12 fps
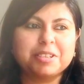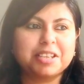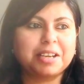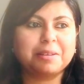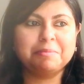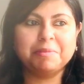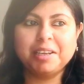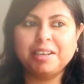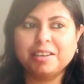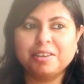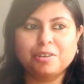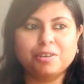like a
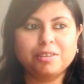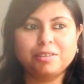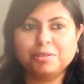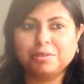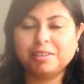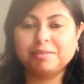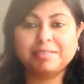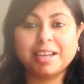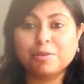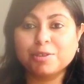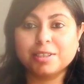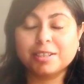million or, you know, in
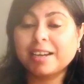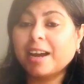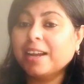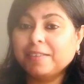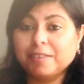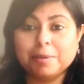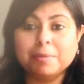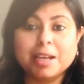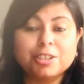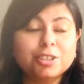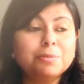thousands, I can't even imagine.